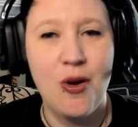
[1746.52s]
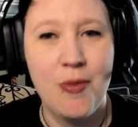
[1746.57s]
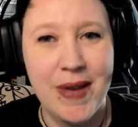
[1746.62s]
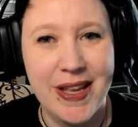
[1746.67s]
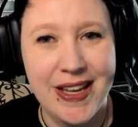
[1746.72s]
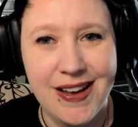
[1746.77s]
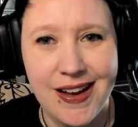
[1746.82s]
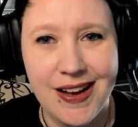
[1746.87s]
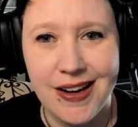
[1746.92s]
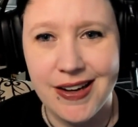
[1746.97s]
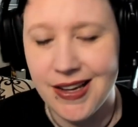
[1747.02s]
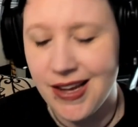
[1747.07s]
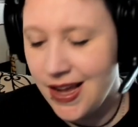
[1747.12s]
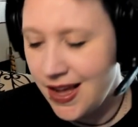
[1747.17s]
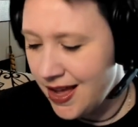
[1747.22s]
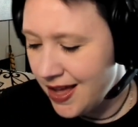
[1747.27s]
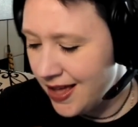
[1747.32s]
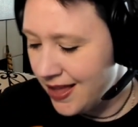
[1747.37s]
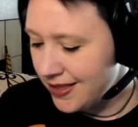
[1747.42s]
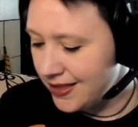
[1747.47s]
my god,
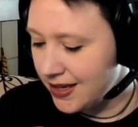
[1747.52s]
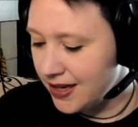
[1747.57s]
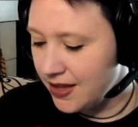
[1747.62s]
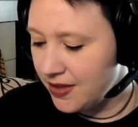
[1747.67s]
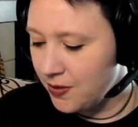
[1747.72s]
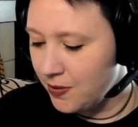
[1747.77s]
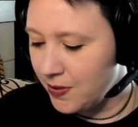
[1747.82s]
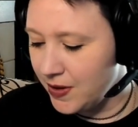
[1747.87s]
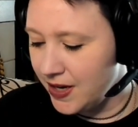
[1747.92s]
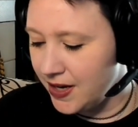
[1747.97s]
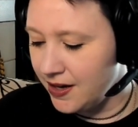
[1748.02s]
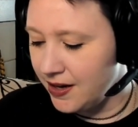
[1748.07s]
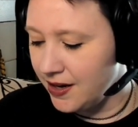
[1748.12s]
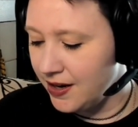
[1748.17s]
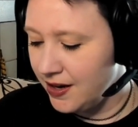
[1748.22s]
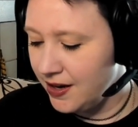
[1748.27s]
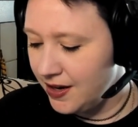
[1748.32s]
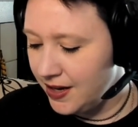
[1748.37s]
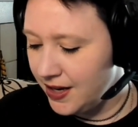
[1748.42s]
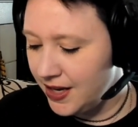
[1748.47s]
the other one,
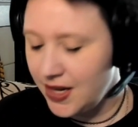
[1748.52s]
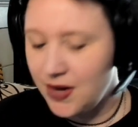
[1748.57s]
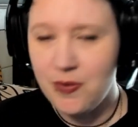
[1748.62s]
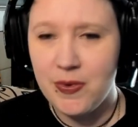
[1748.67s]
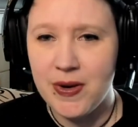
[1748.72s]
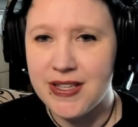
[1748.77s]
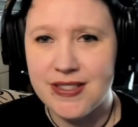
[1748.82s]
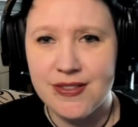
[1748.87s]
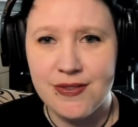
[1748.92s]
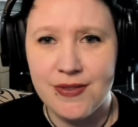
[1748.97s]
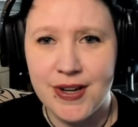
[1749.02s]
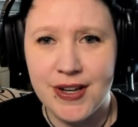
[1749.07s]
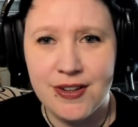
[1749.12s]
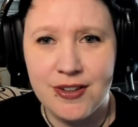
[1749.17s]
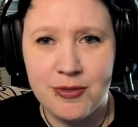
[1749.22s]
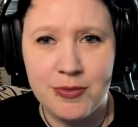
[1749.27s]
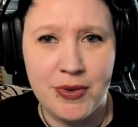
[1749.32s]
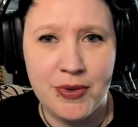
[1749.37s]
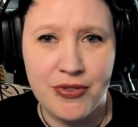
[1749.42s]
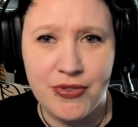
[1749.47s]
it wasn't
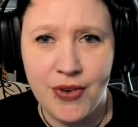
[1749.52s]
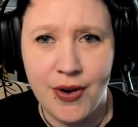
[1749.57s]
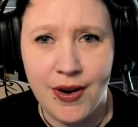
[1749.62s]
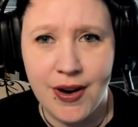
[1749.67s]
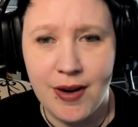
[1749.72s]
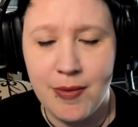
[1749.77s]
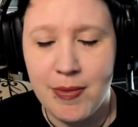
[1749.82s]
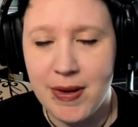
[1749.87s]
wrinkled before,